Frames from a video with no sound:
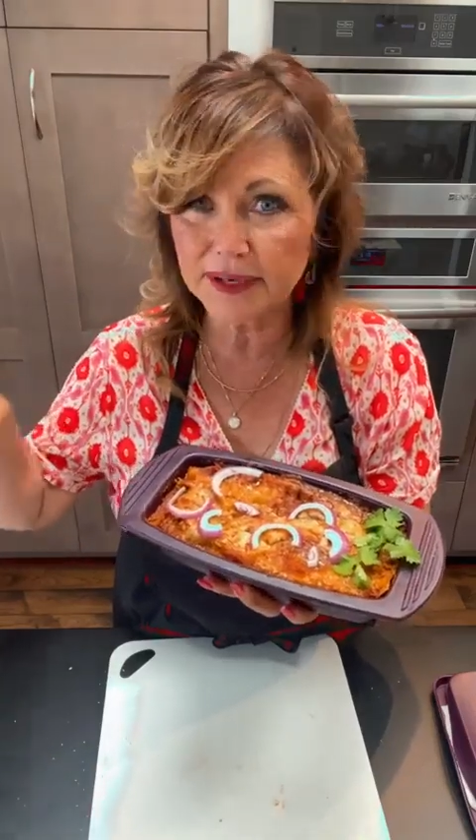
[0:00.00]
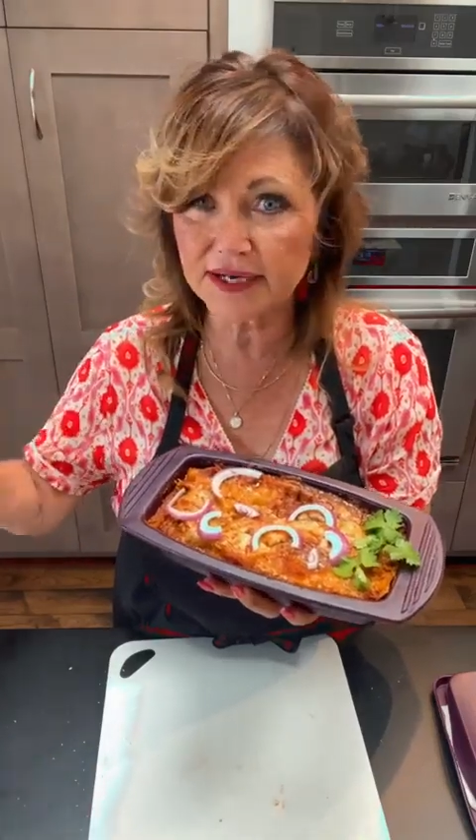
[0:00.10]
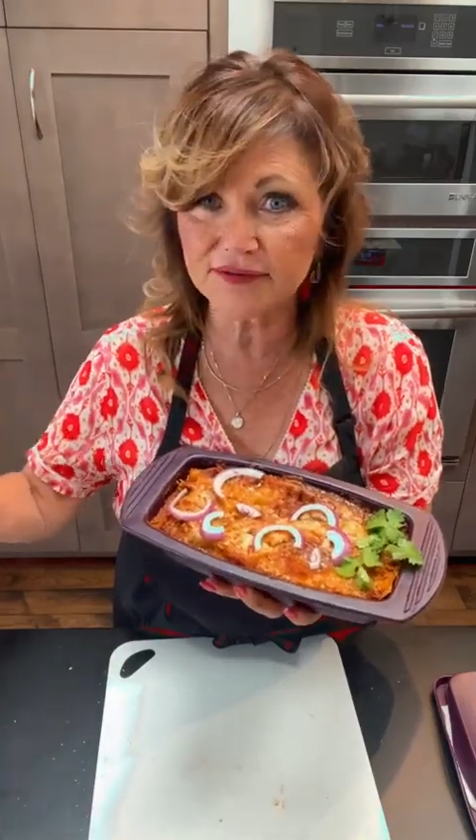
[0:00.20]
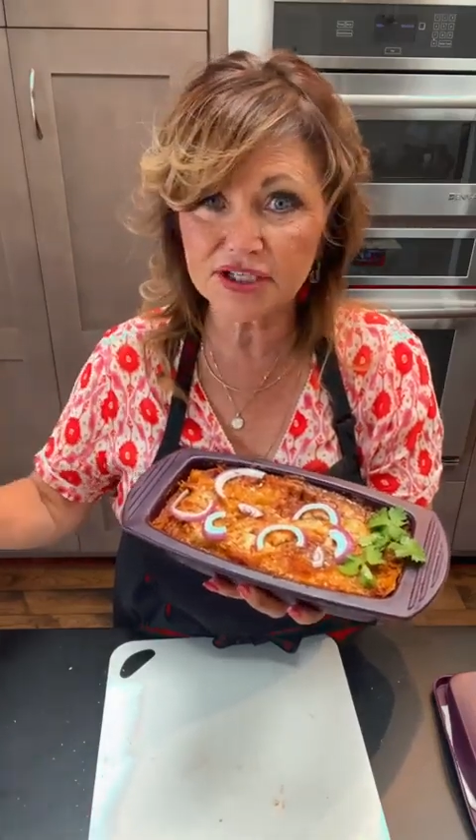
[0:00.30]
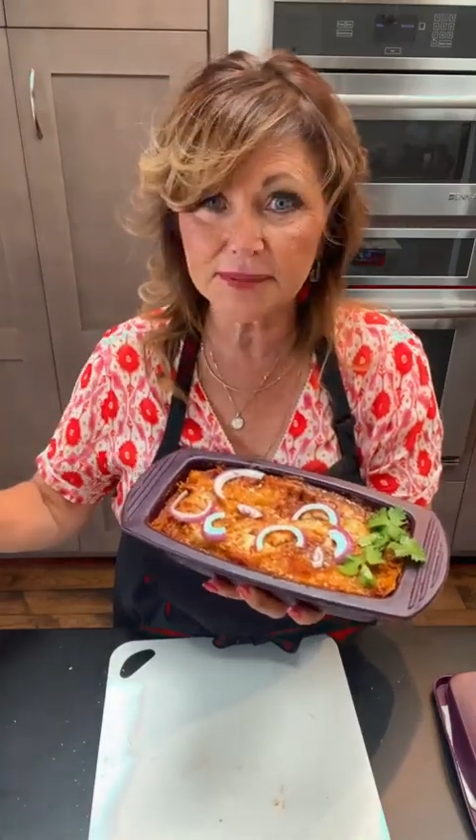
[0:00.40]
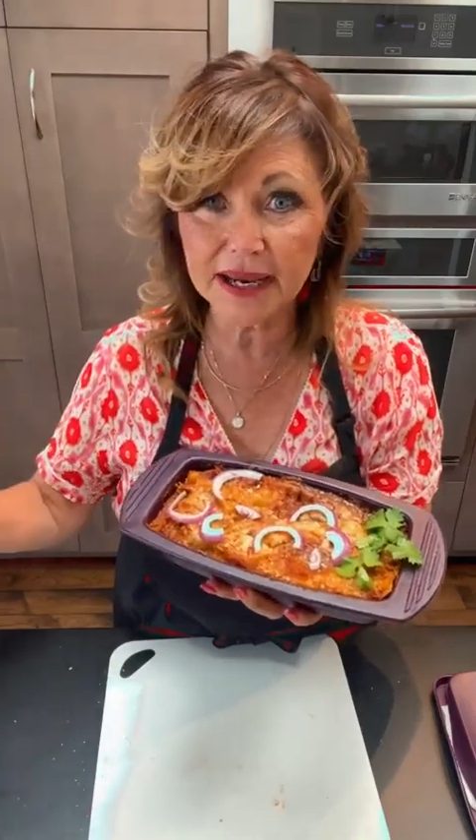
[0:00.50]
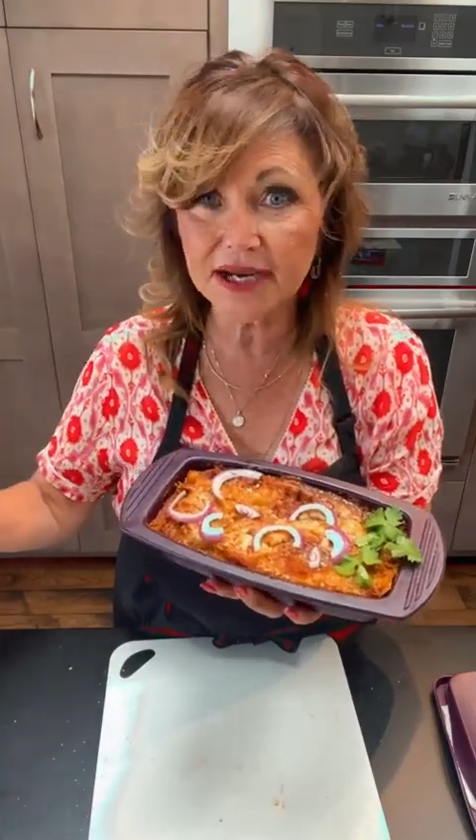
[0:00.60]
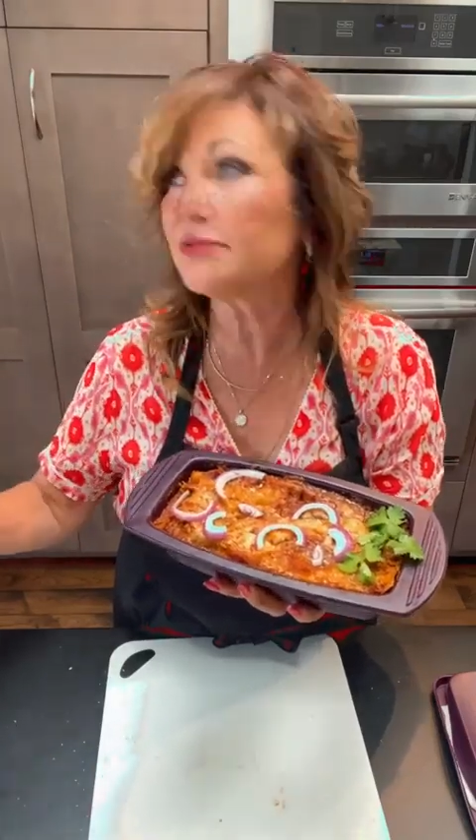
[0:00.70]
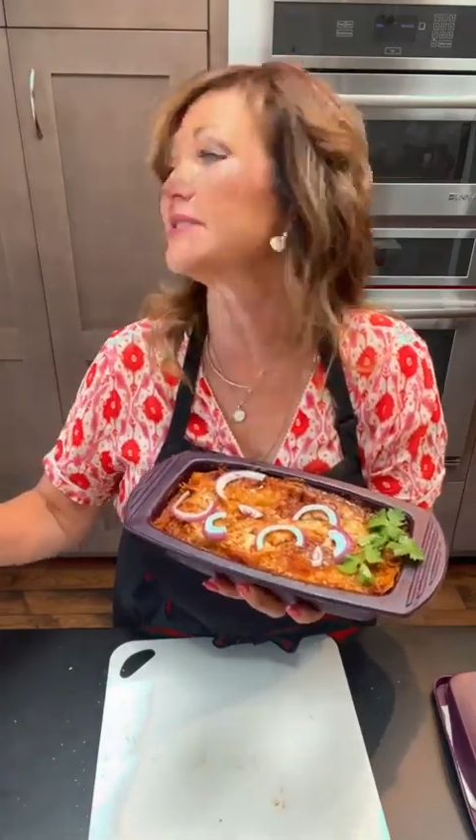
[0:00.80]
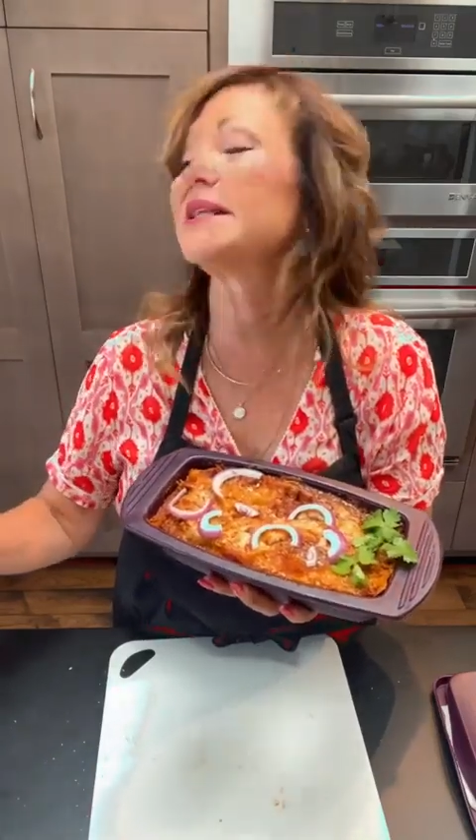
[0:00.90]
bit of
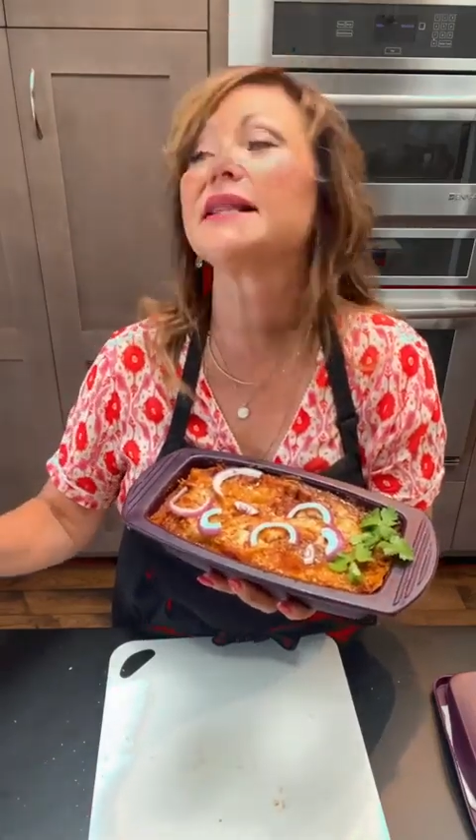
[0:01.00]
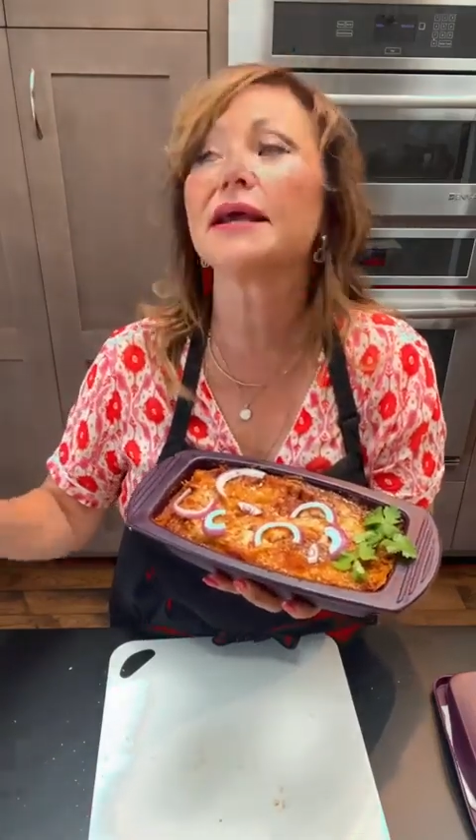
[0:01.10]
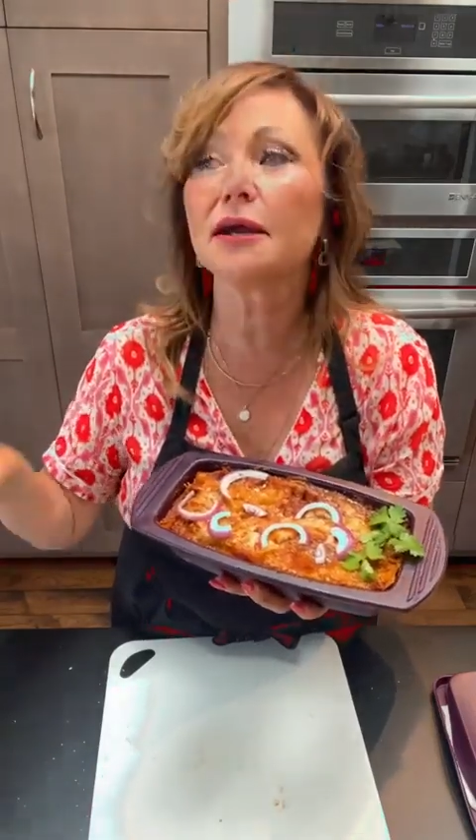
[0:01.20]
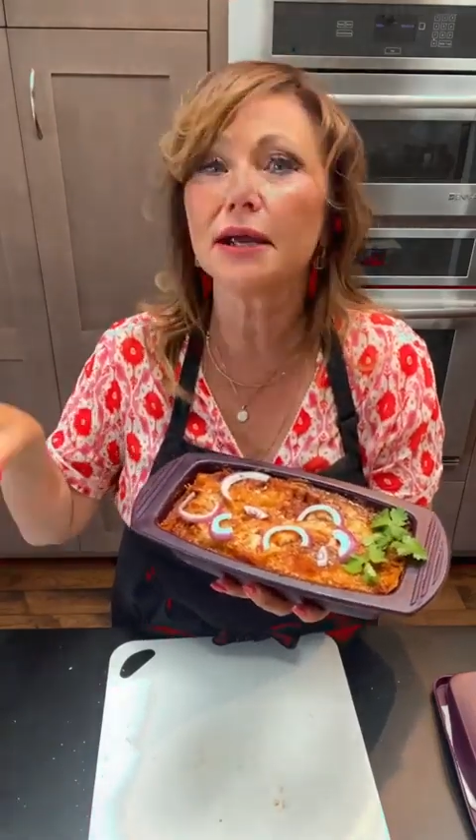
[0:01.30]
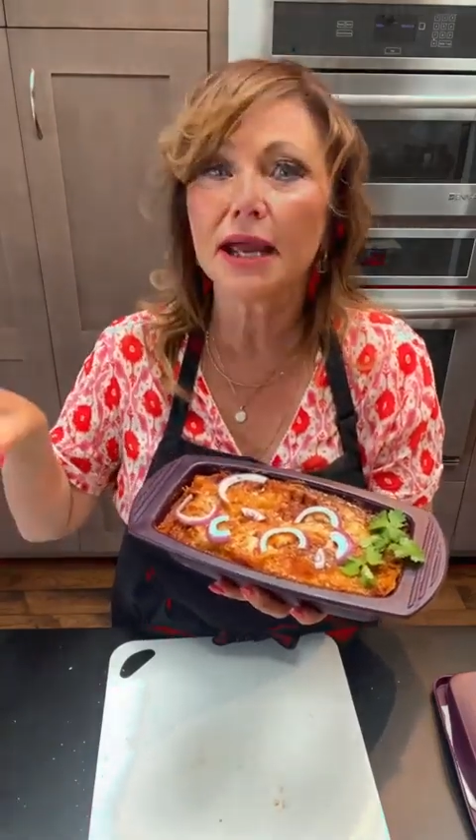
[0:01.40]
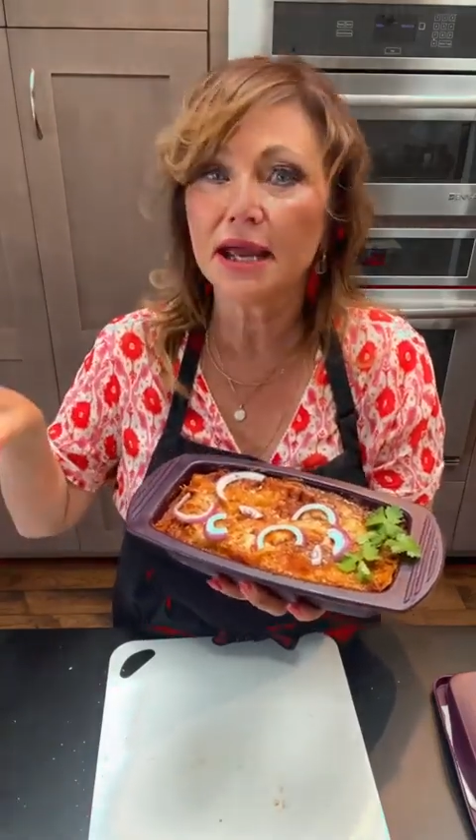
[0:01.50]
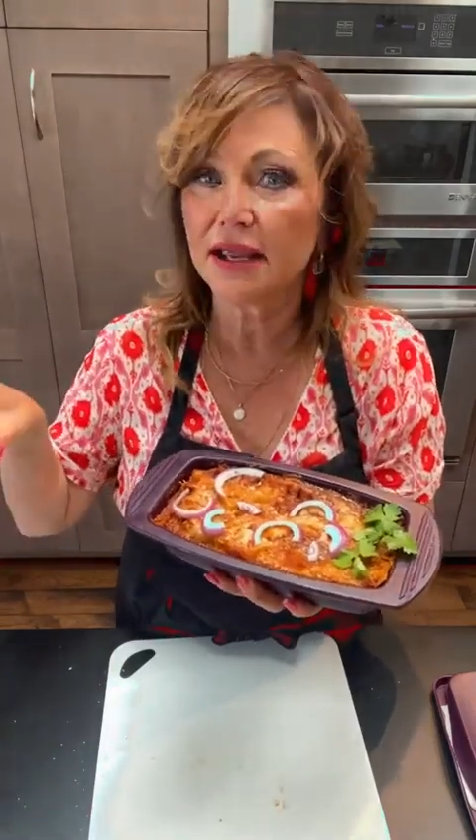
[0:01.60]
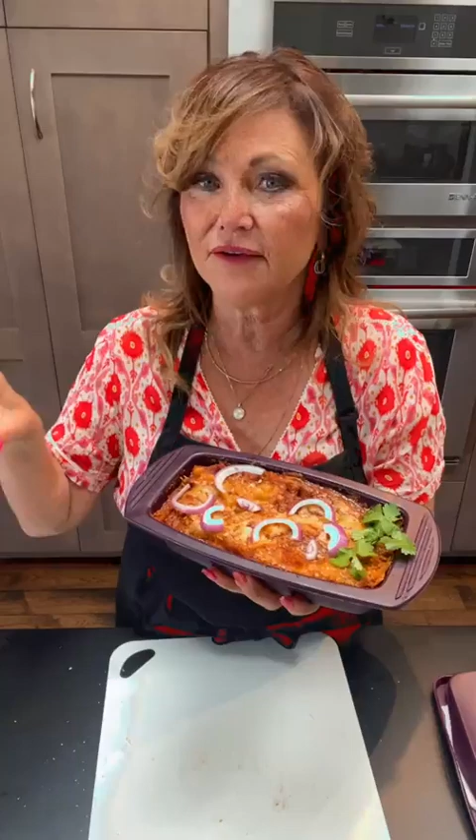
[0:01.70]
tomatoes in there.